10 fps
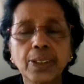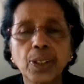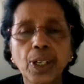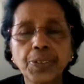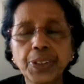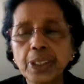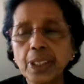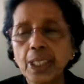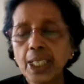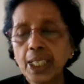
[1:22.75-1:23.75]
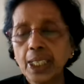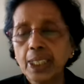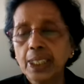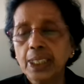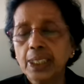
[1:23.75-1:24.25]
You have to
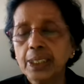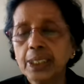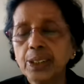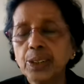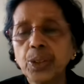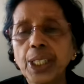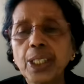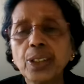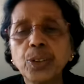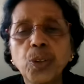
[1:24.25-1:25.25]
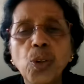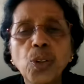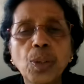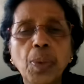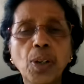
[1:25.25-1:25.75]
just you cannot
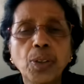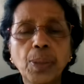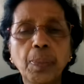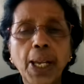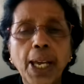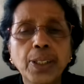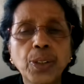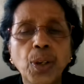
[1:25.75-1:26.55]
talk about your plan.